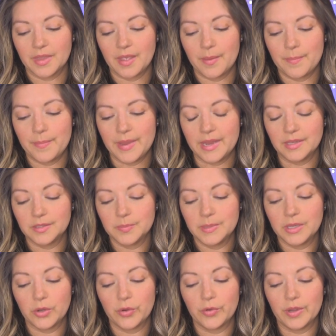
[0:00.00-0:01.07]

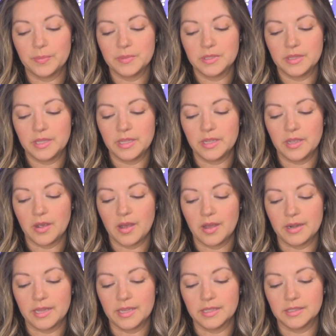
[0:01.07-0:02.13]
Amazement gripped the
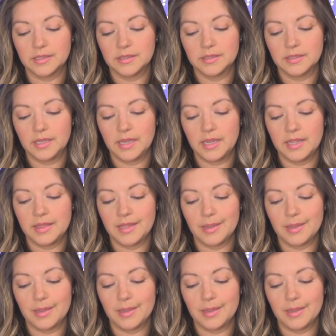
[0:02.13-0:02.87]
audience and